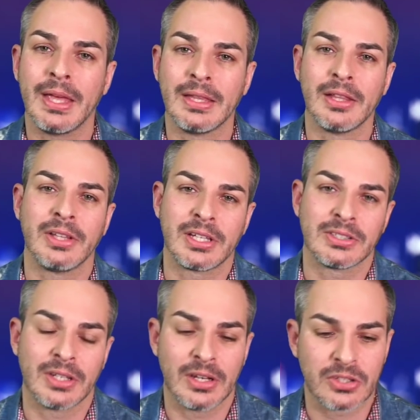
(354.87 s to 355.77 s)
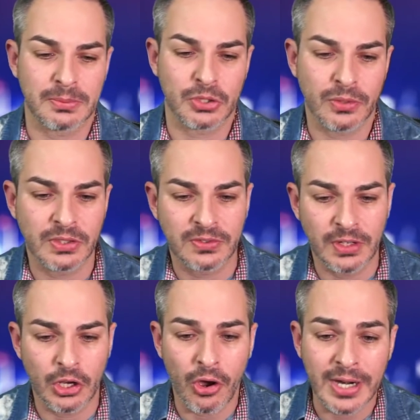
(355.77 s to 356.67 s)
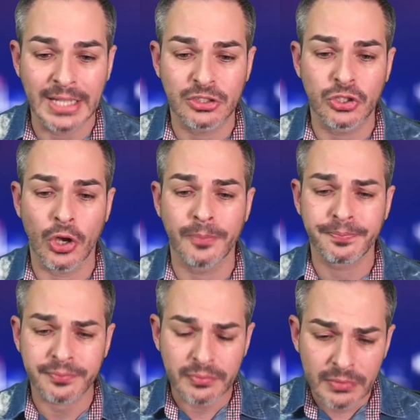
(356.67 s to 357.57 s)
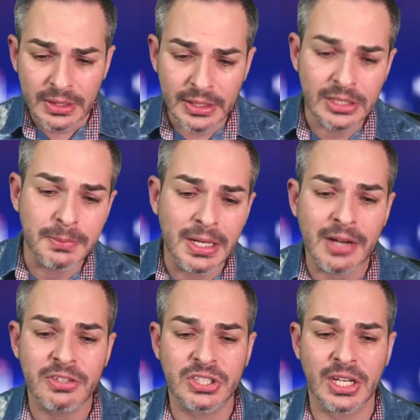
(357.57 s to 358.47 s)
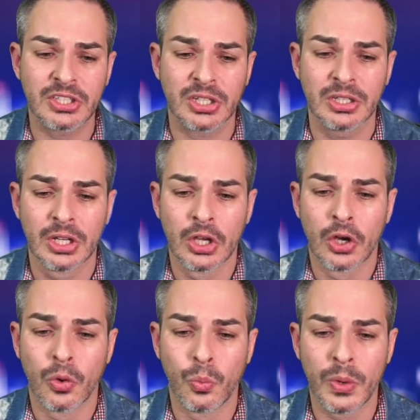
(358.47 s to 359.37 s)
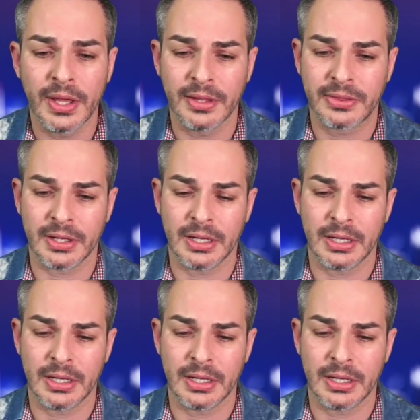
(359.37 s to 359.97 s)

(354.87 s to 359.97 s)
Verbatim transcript: The link is in the description of this video. All right, so here's my conversation with the